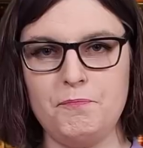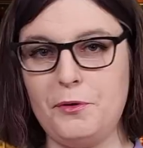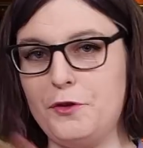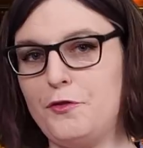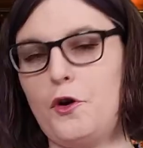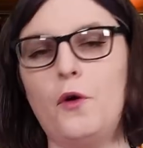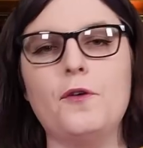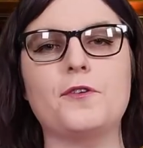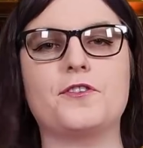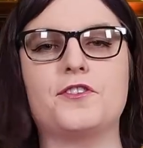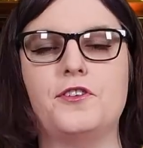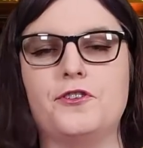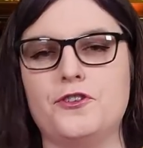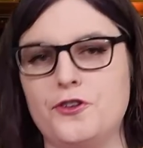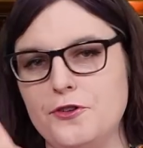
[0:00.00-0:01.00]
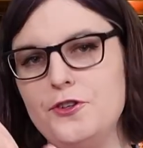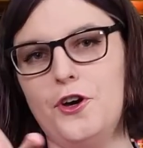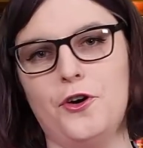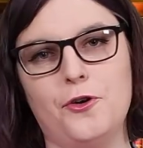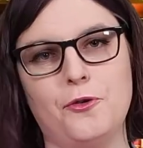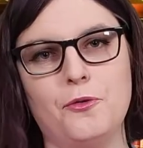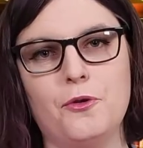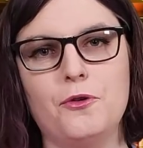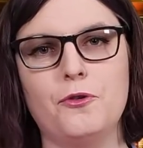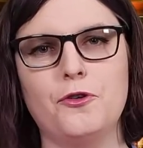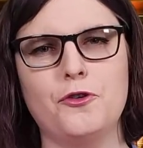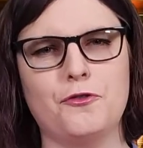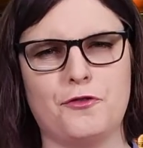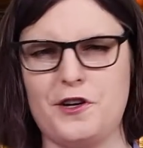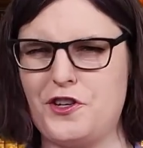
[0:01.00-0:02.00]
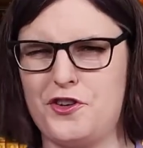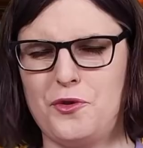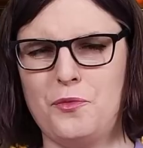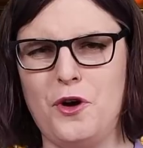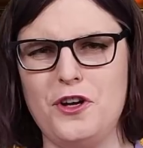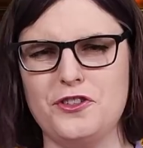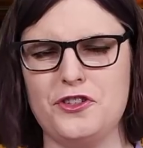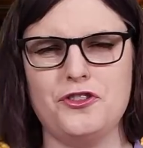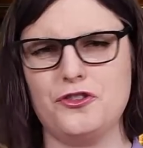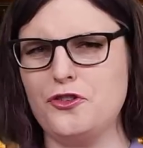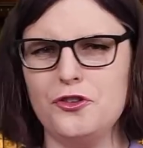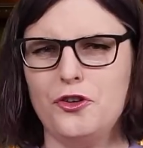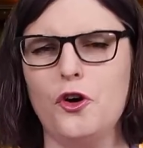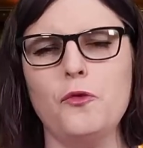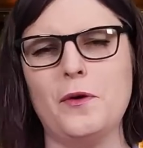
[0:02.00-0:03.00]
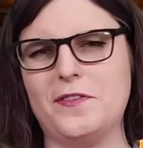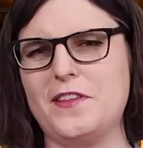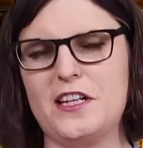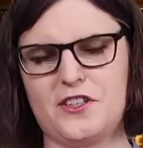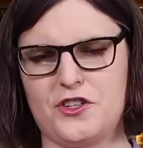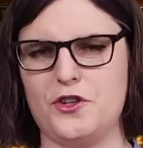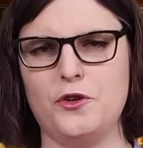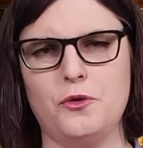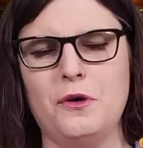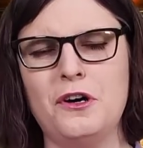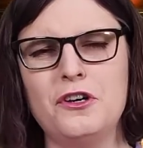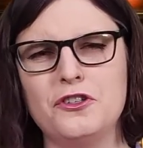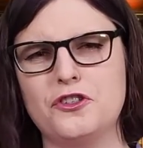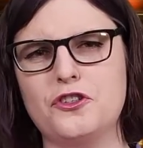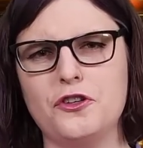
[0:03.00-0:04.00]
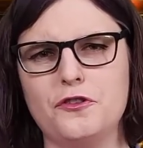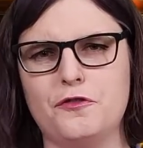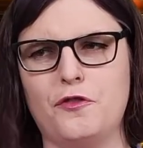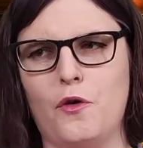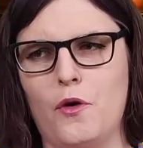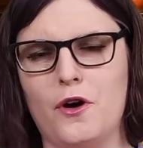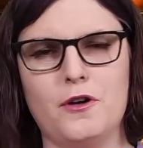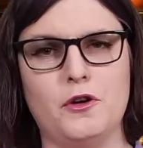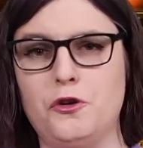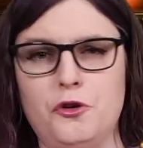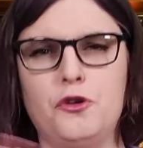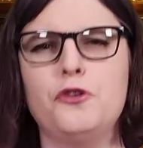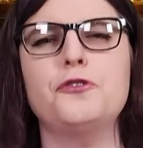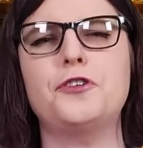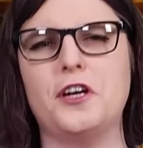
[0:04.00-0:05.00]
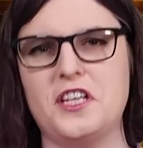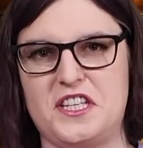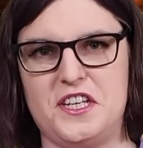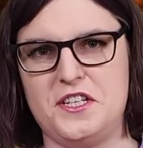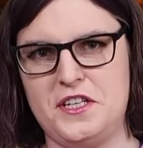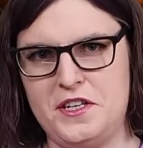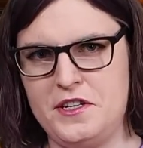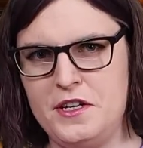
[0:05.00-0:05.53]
But of course, you know who Frasier was and you know what that show stood for, who doesn't?